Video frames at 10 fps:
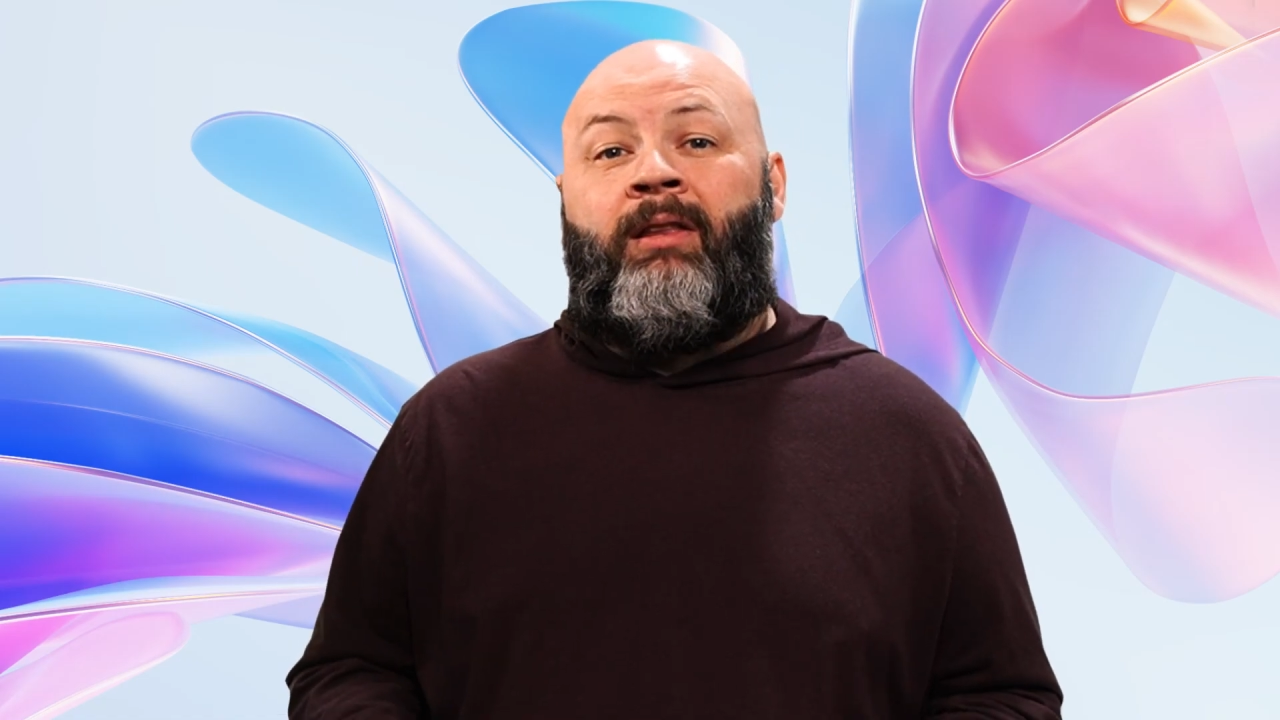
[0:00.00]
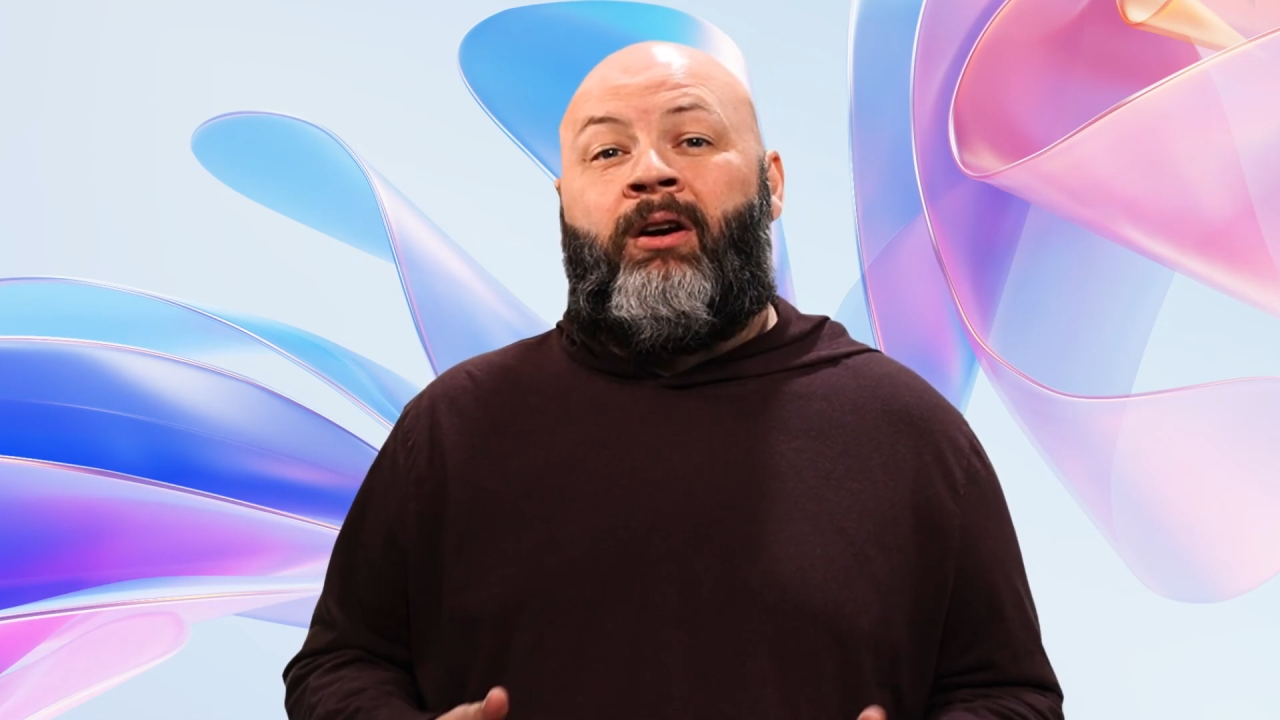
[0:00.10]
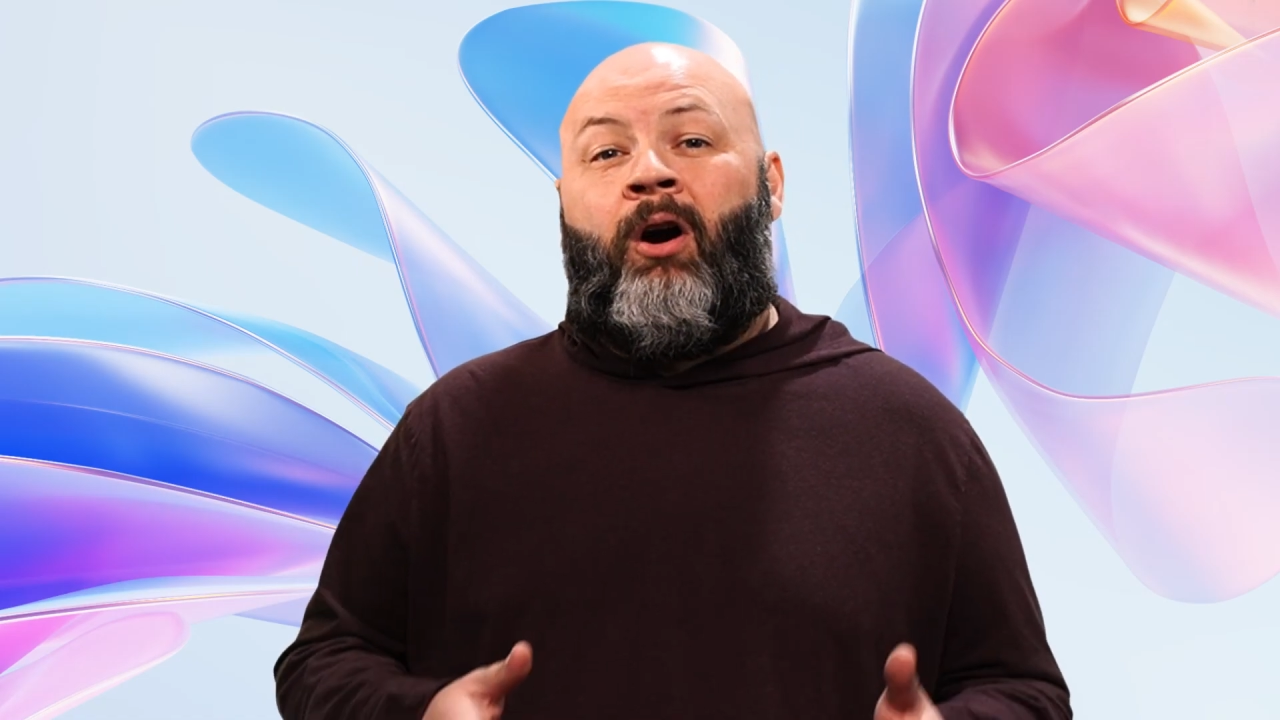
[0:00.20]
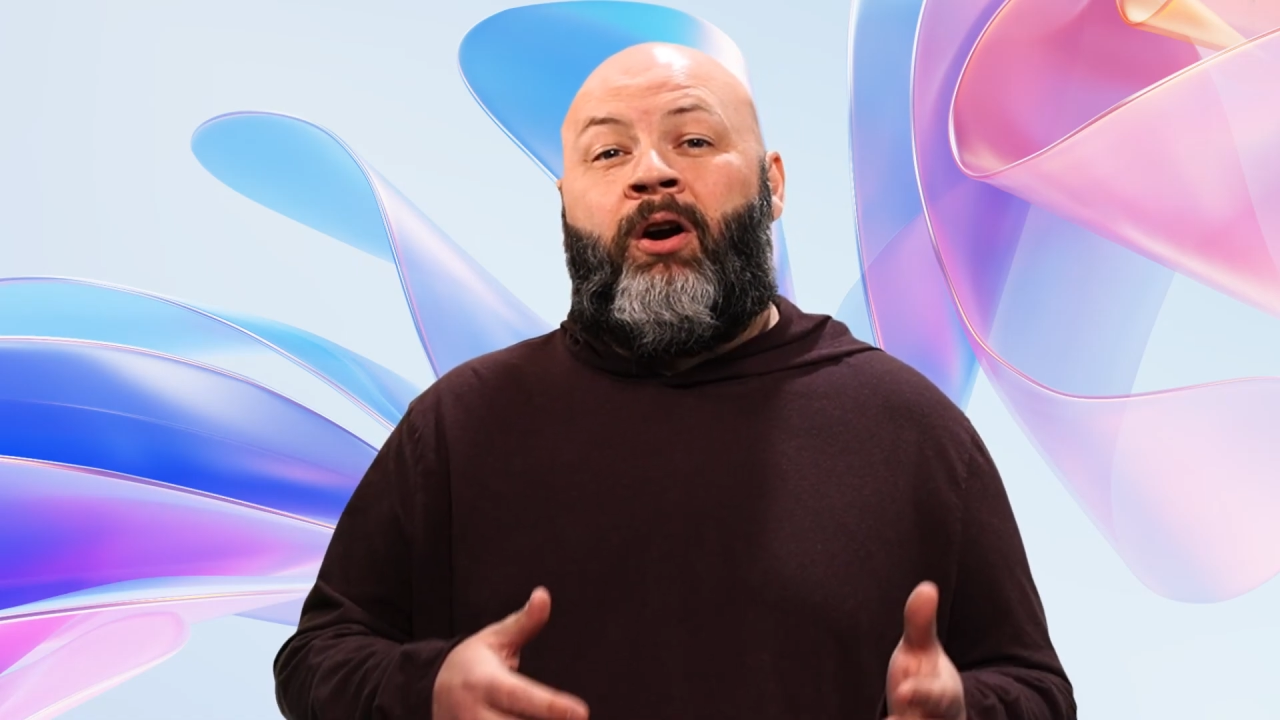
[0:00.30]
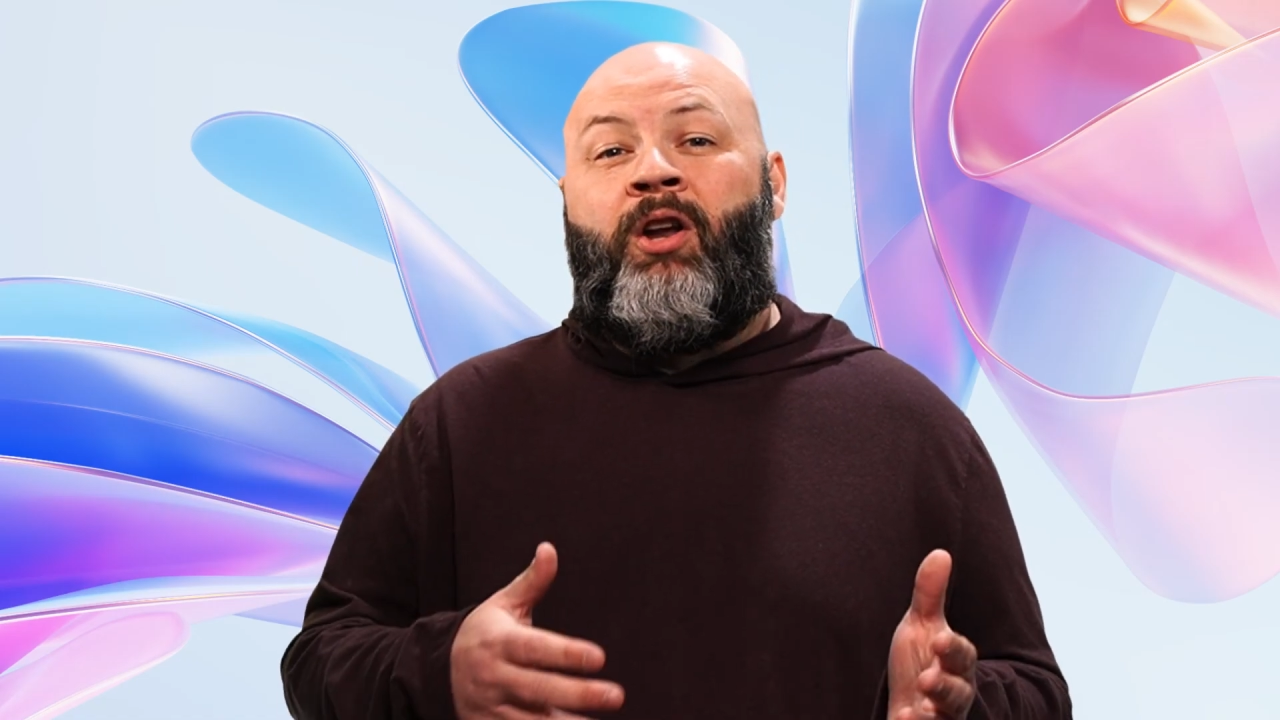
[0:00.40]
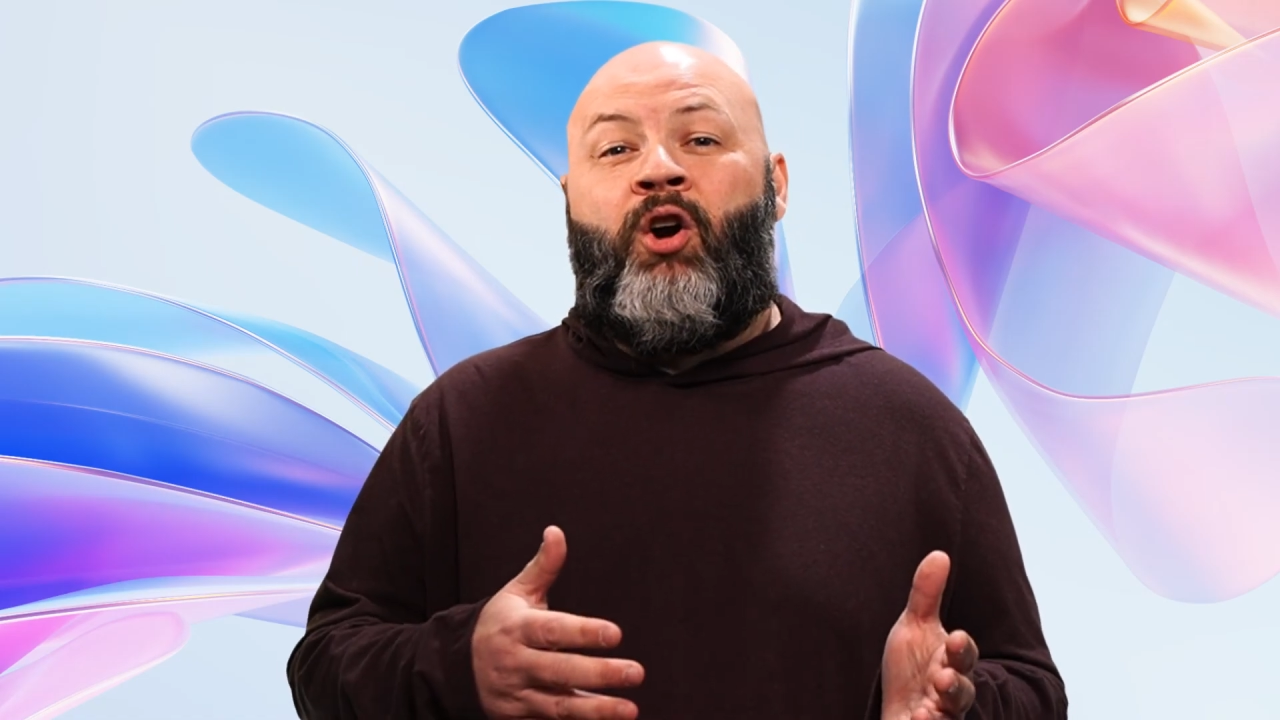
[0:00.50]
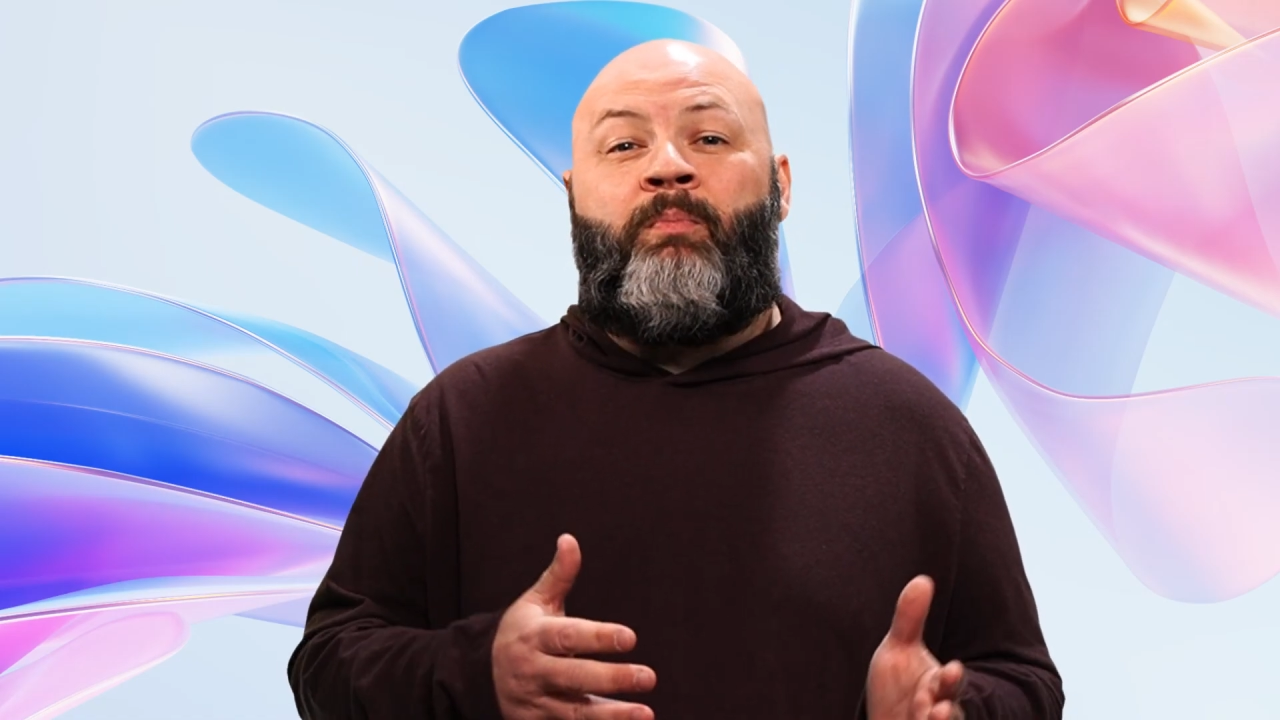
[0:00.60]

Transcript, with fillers: there are no